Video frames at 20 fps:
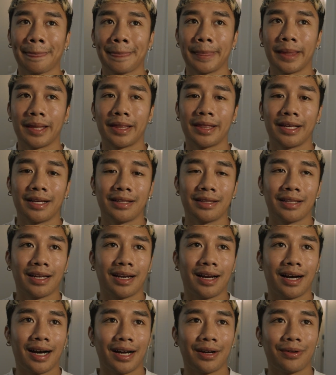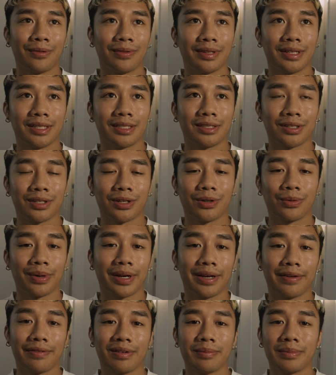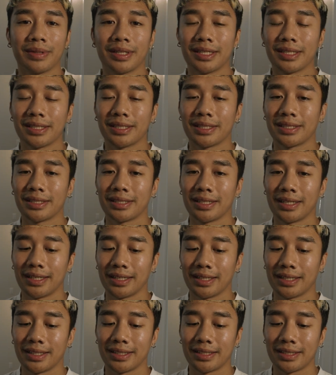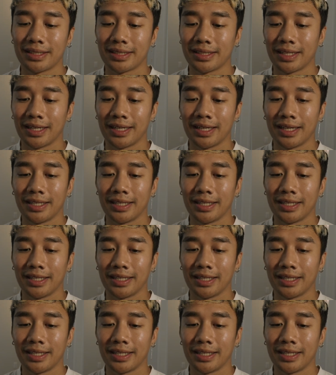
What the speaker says: the thing that I really took away from this is